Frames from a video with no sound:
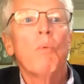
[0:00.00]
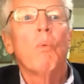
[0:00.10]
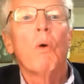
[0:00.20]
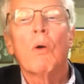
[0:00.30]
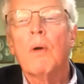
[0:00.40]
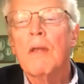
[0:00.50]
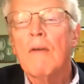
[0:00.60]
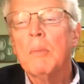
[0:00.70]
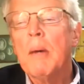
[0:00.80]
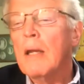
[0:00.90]
we'll work with
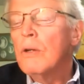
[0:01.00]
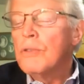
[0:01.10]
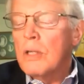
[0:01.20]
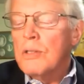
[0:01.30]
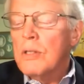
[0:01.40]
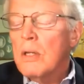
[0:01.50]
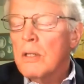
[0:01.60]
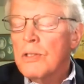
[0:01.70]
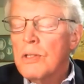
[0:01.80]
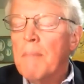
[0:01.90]
everybody who's
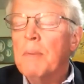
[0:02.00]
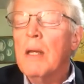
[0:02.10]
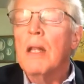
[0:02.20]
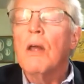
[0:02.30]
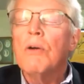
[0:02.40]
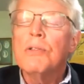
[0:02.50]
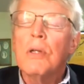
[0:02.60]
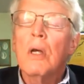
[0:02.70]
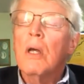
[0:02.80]
accepted, and those